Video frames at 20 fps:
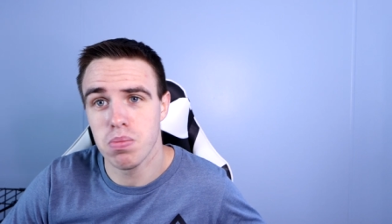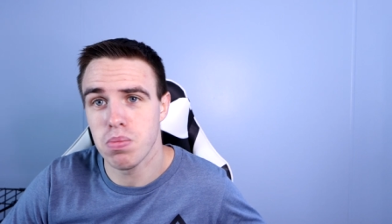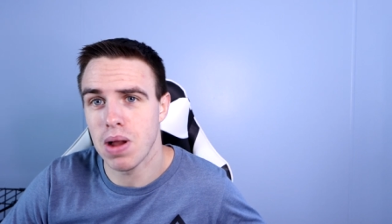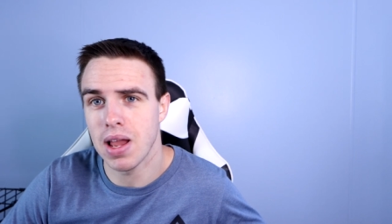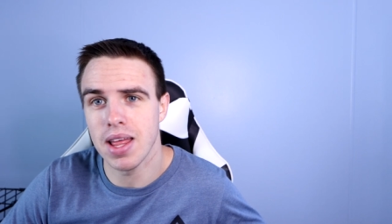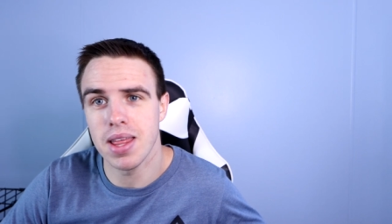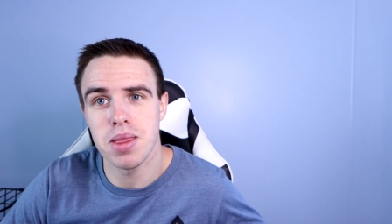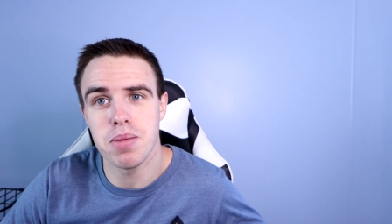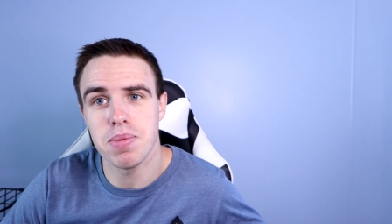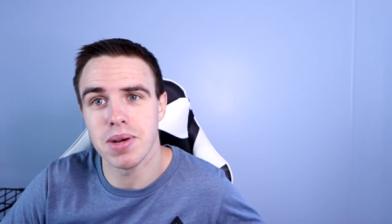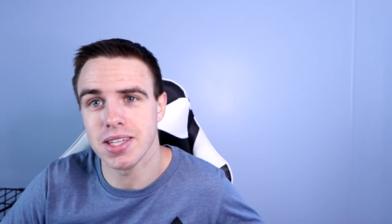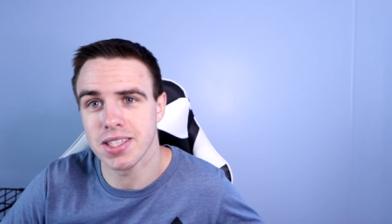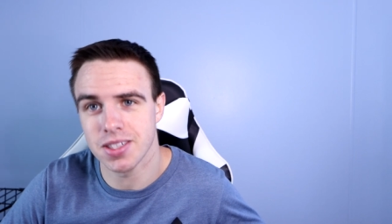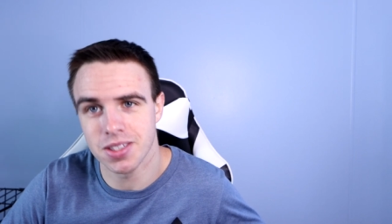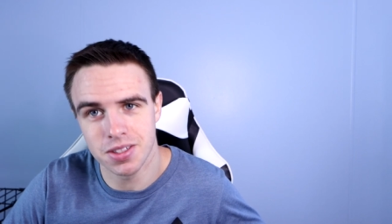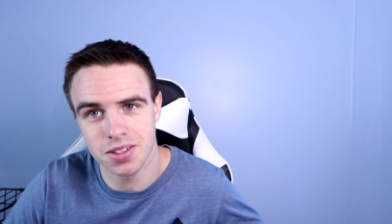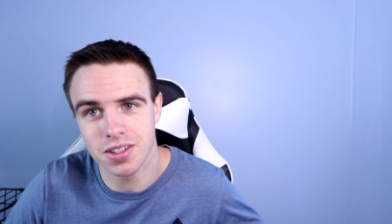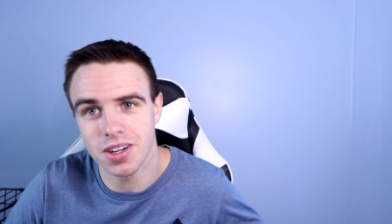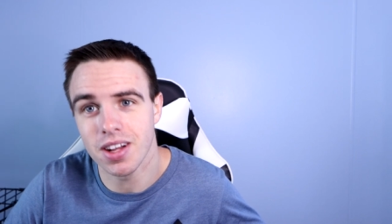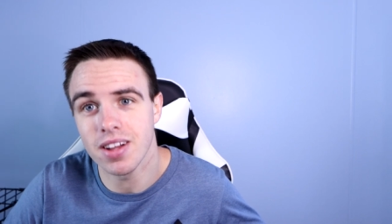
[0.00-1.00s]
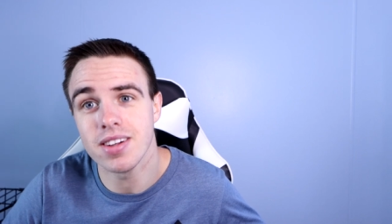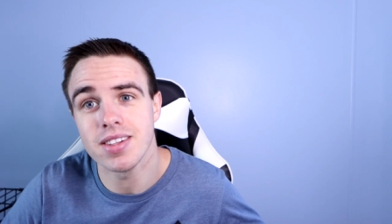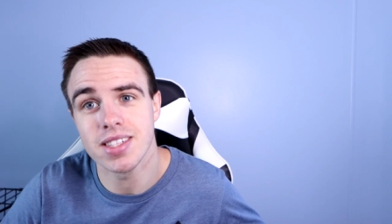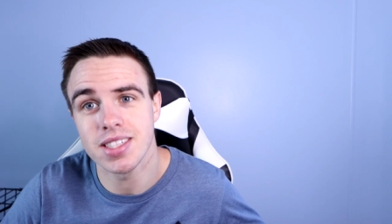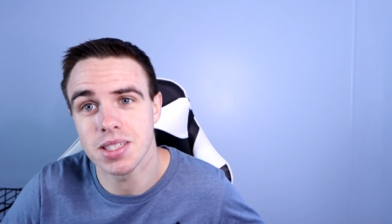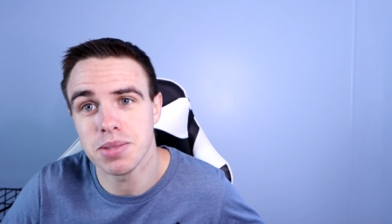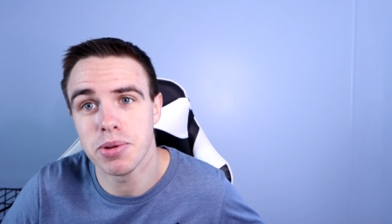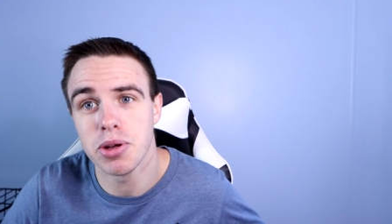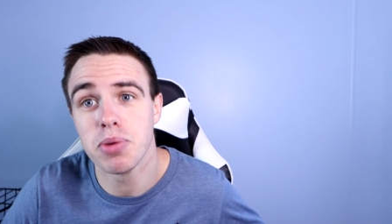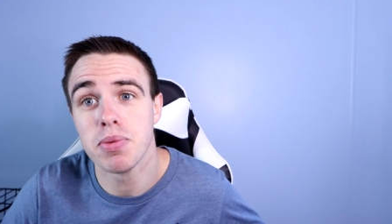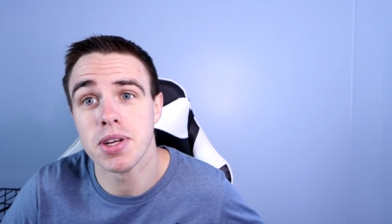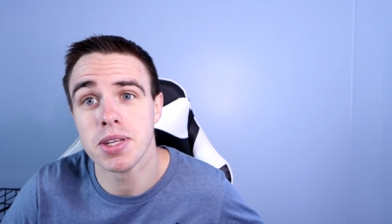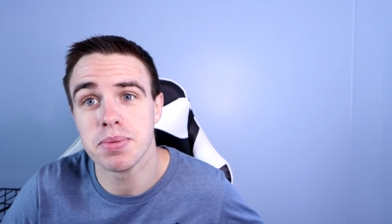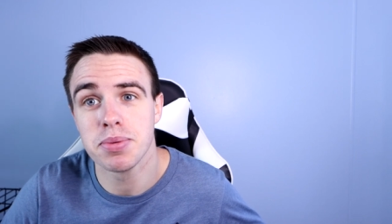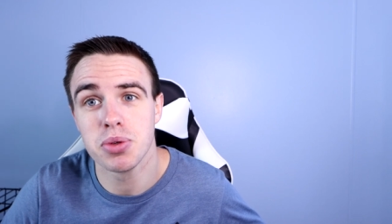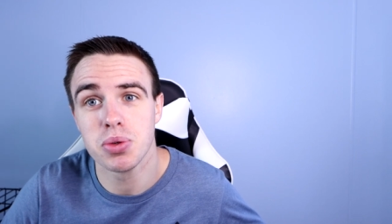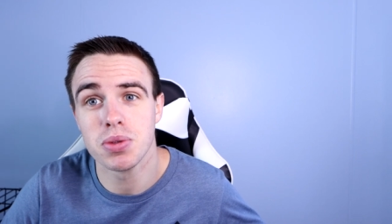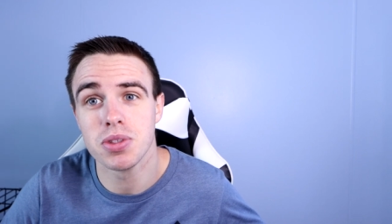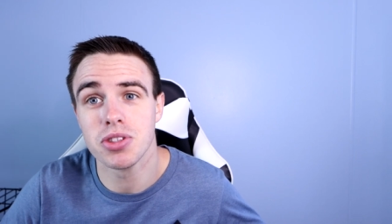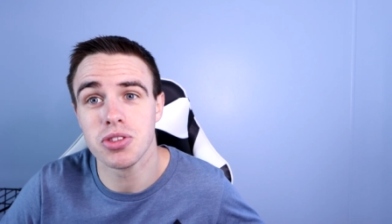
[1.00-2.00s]
Probably the best hundred dollars I spent
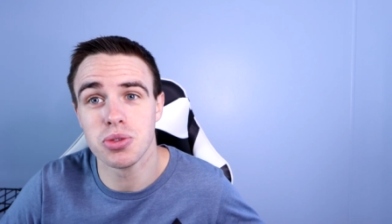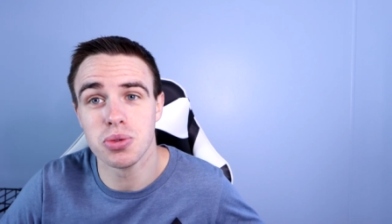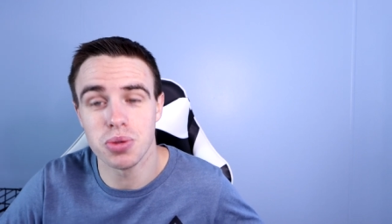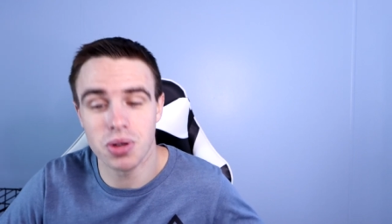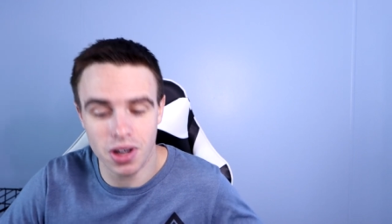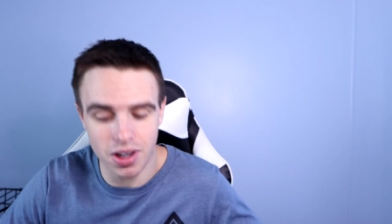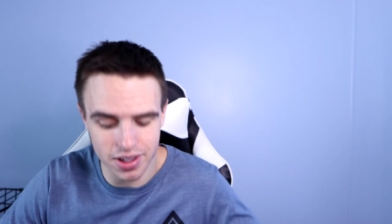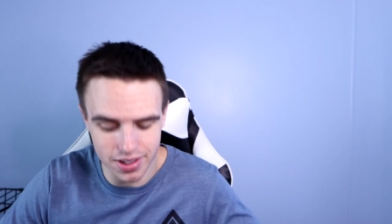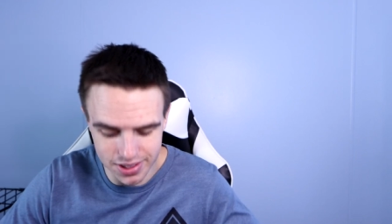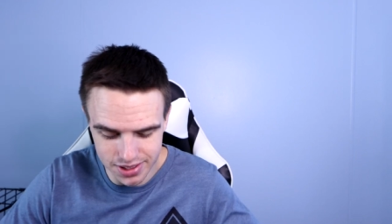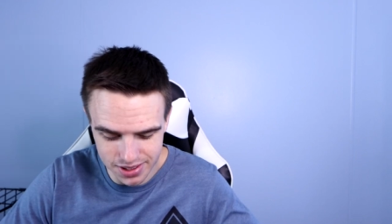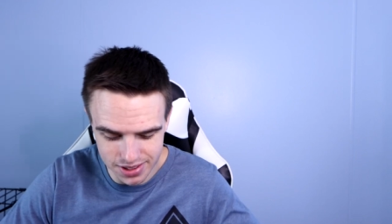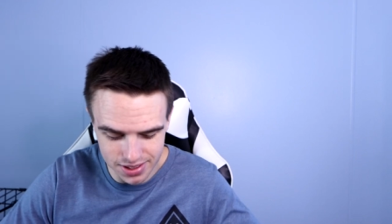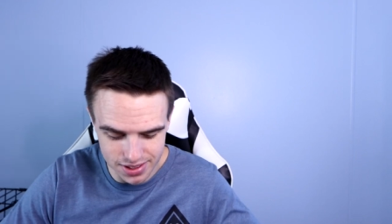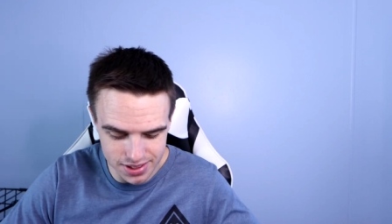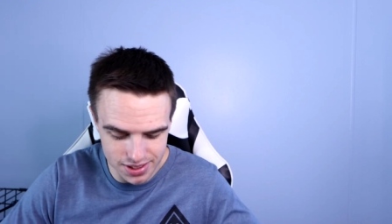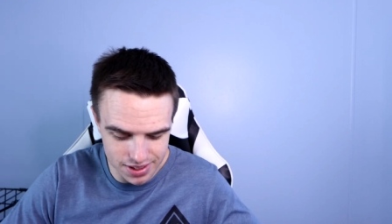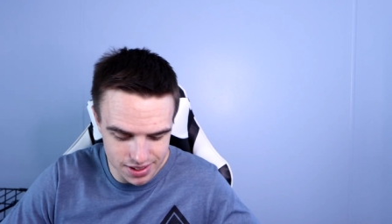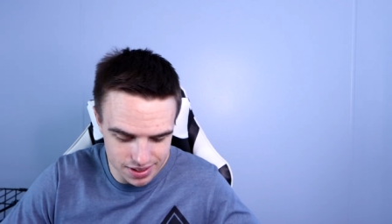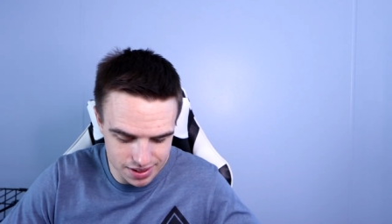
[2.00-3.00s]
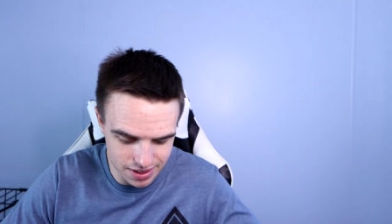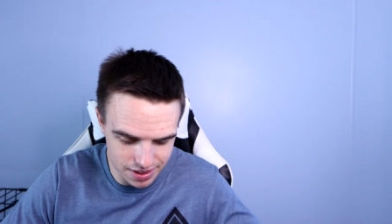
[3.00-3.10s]
respiratory school, honestly.